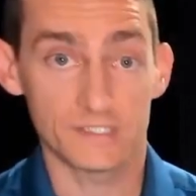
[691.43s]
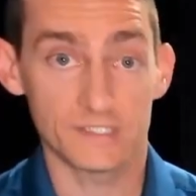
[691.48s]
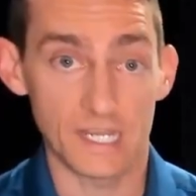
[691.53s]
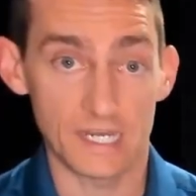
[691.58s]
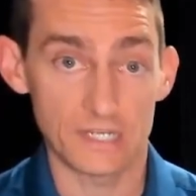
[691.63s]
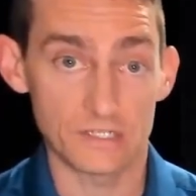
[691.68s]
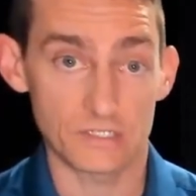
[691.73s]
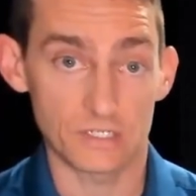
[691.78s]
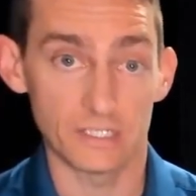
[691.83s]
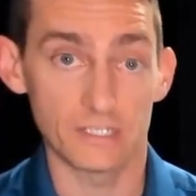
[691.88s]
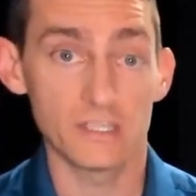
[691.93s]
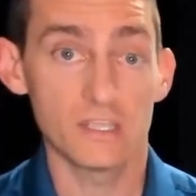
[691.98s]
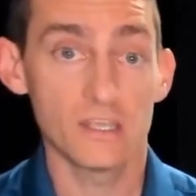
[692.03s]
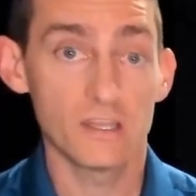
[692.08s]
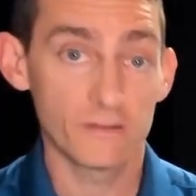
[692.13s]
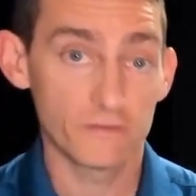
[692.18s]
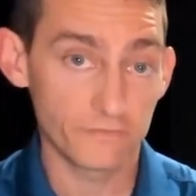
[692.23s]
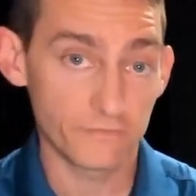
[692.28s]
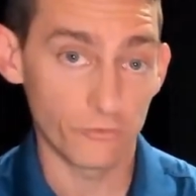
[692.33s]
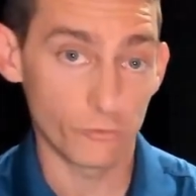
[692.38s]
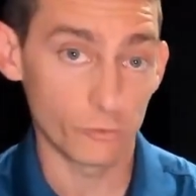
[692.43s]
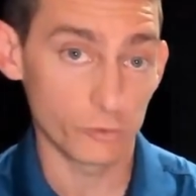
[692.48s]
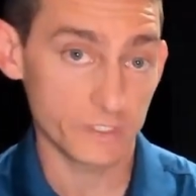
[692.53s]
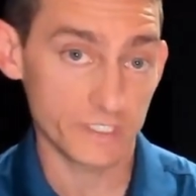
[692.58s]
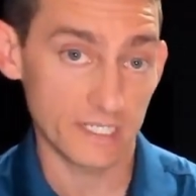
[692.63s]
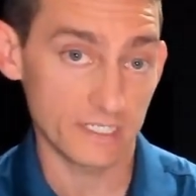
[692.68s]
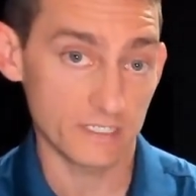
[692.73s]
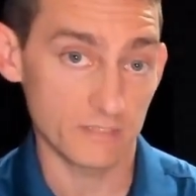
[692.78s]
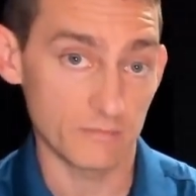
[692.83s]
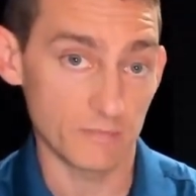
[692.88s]
essentially 4
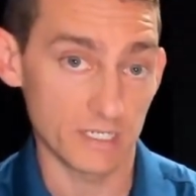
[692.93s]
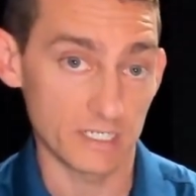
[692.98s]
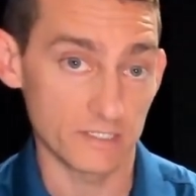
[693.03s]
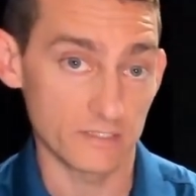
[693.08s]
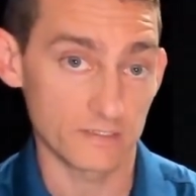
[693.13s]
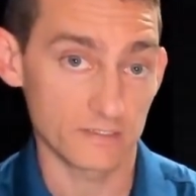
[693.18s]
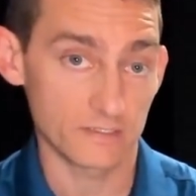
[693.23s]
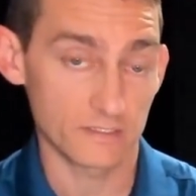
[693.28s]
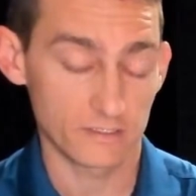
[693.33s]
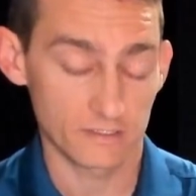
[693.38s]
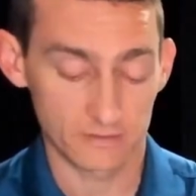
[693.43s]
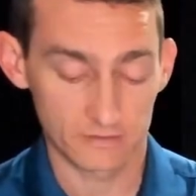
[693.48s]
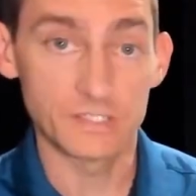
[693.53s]
centimeters.